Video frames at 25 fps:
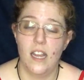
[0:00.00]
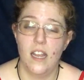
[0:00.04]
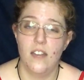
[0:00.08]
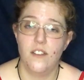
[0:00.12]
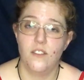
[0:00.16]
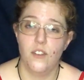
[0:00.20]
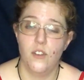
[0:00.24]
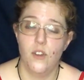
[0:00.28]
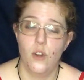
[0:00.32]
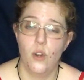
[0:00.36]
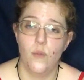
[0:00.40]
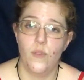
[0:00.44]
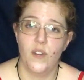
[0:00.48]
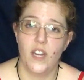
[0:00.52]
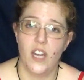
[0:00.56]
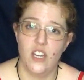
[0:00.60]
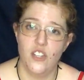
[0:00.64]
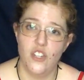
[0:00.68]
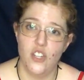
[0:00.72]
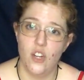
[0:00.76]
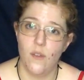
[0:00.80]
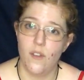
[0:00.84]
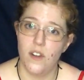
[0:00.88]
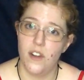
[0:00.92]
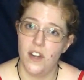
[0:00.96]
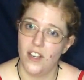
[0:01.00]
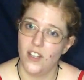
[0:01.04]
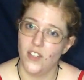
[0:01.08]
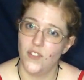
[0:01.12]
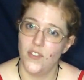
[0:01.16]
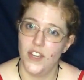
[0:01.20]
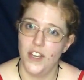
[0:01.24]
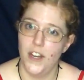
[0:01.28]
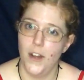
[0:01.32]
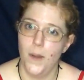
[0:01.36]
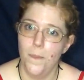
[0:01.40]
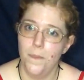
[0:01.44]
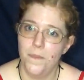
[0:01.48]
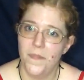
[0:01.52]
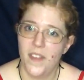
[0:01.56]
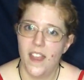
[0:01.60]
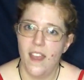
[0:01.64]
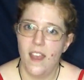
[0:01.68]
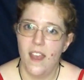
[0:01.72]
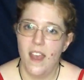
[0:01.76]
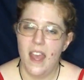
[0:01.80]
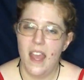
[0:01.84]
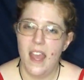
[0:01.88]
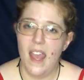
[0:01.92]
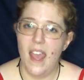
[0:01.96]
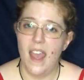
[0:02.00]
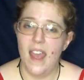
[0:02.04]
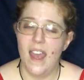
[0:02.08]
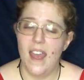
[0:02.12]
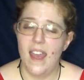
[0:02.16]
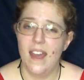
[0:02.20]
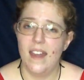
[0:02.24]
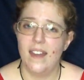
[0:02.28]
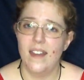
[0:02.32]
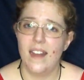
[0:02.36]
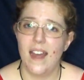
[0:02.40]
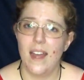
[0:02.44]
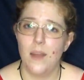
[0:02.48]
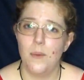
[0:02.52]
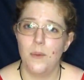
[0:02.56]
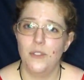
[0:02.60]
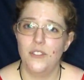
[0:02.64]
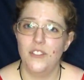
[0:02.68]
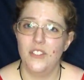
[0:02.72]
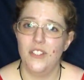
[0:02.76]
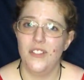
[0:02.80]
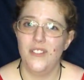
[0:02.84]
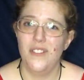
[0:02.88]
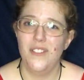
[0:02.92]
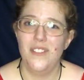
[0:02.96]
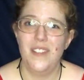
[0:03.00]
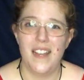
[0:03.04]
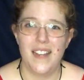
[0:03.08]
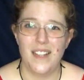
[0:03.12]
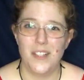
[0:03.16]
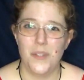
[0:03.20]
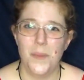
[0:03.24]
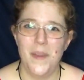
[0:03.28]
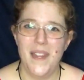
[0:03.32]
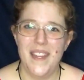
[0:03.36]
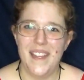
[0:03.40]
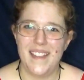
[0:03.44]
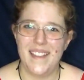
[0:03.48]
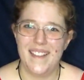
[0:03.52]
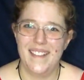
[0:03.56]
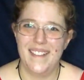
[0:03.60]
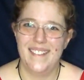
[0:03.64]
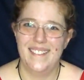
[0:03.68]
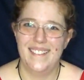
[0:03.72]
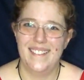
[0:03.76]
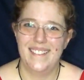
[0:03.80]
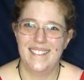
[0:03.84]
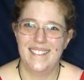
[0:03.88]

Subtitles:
get notification of our next video. And I will see you next week.